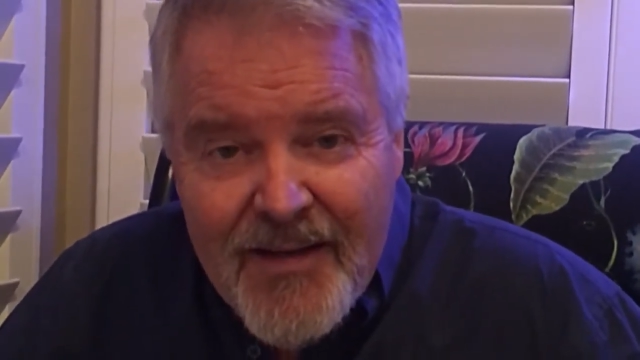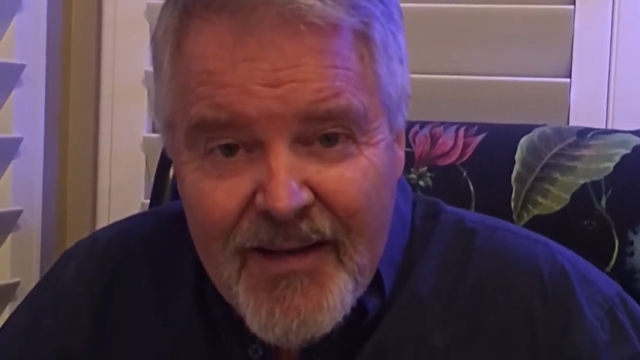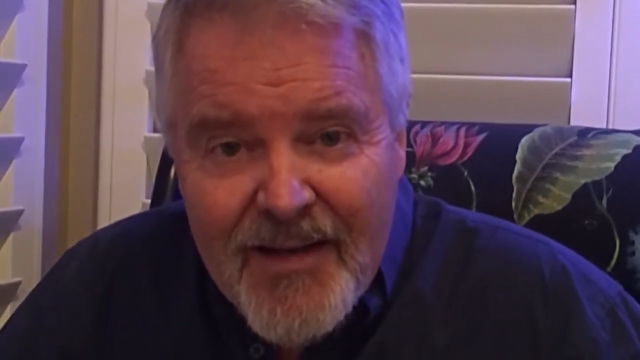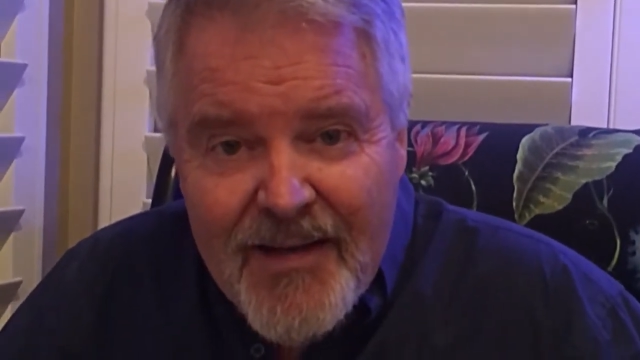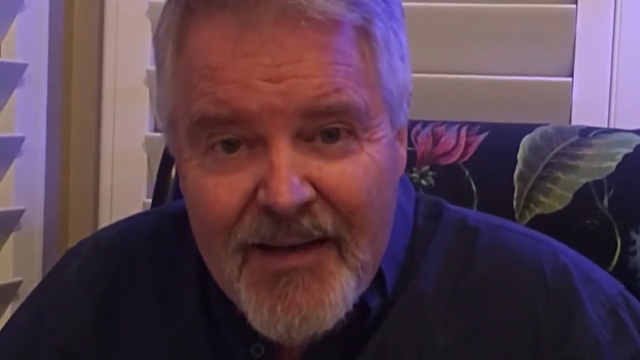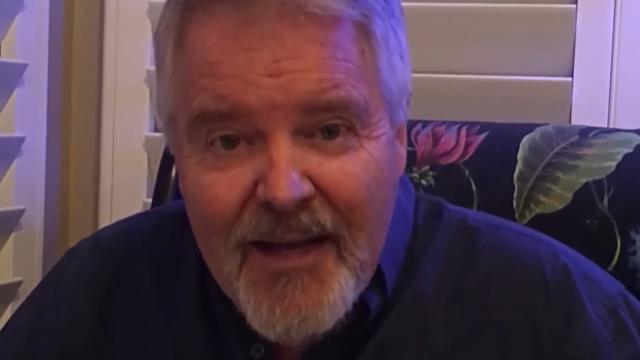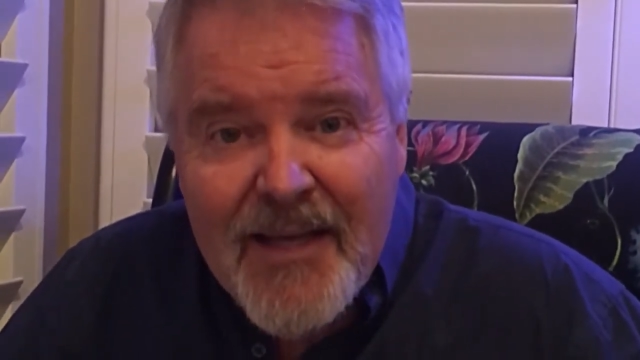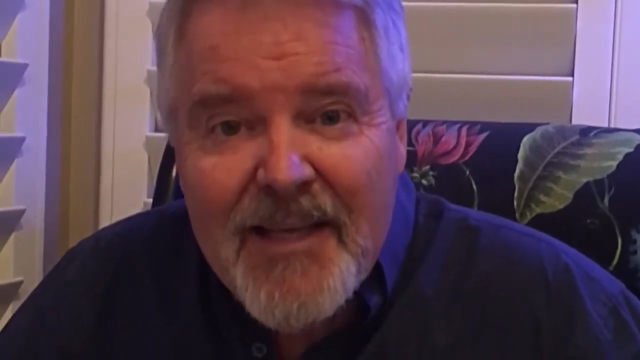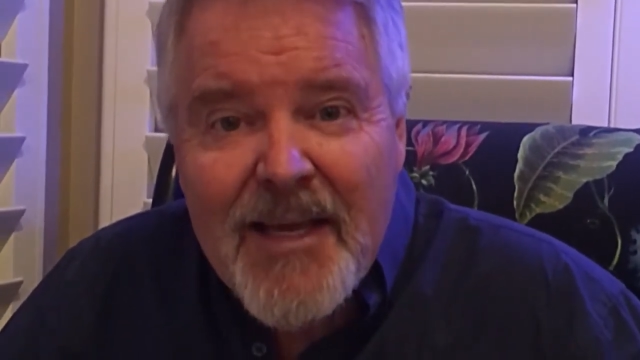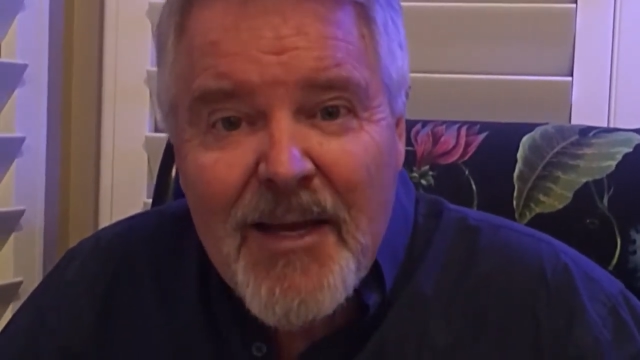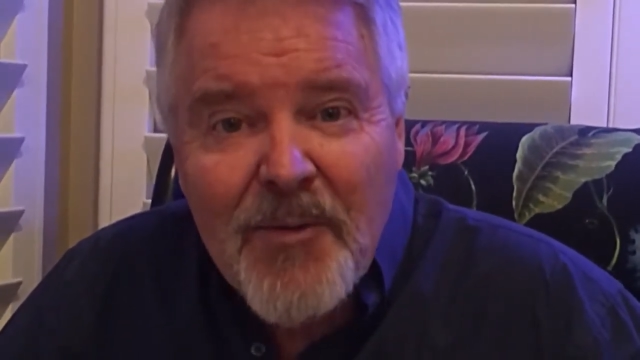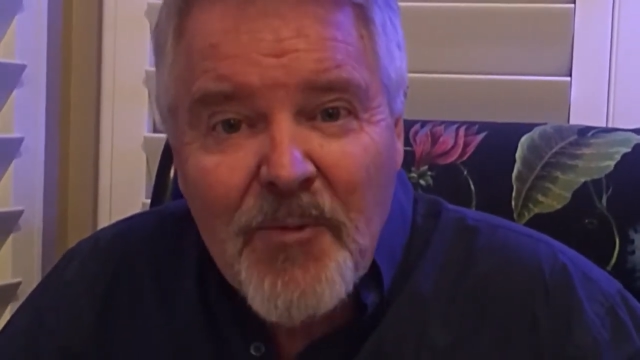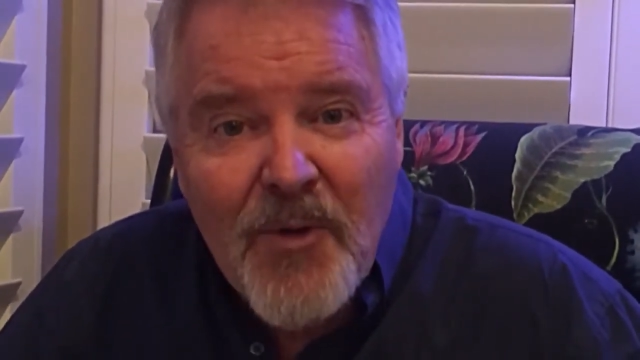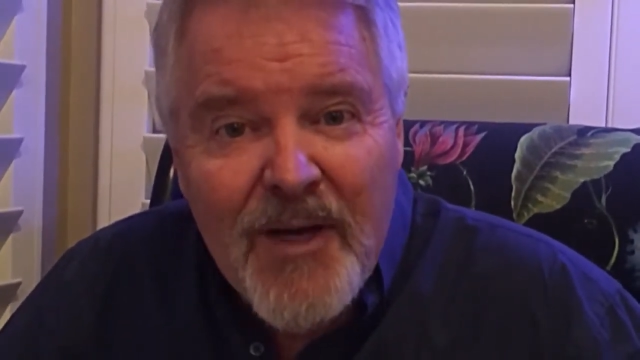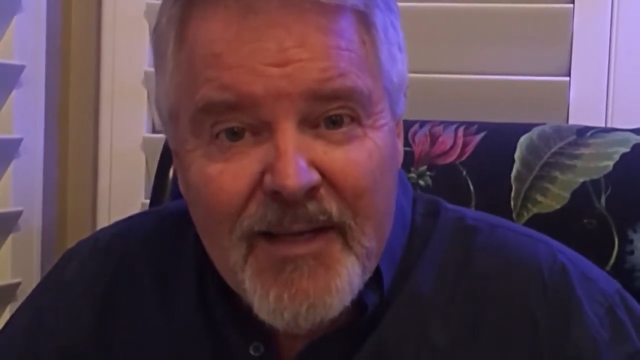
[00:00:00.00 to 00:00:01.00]
And I
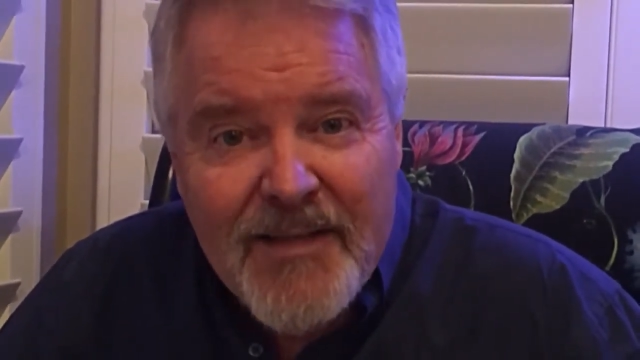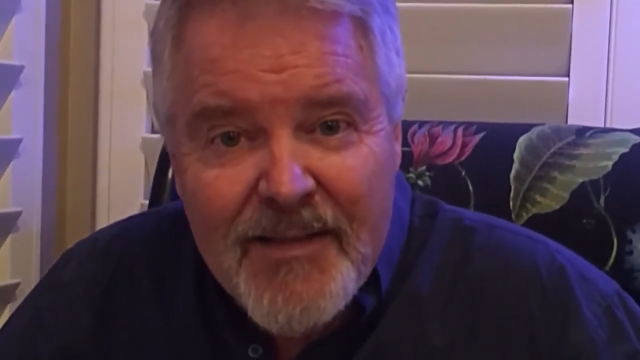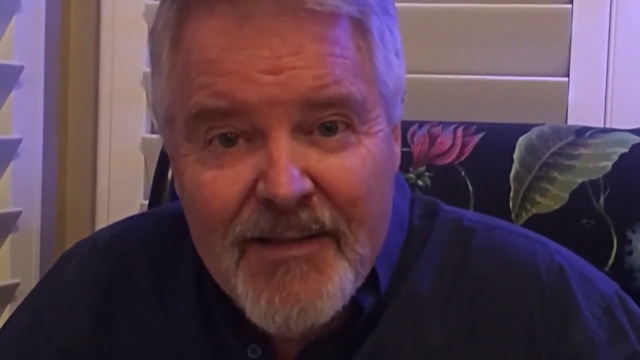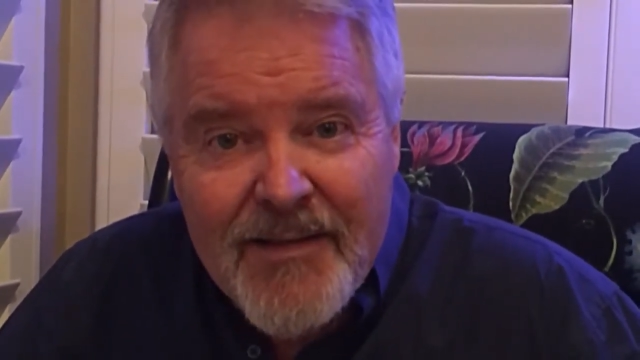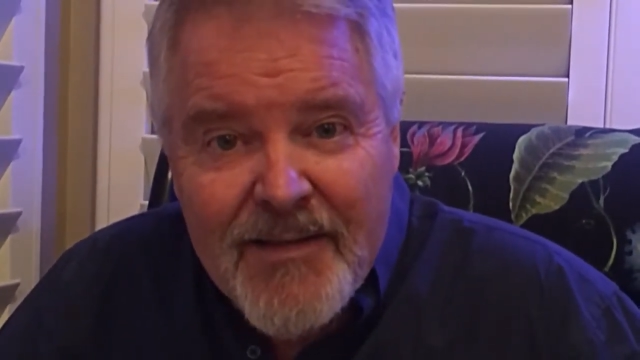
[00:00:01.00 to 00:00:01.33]
can't wait.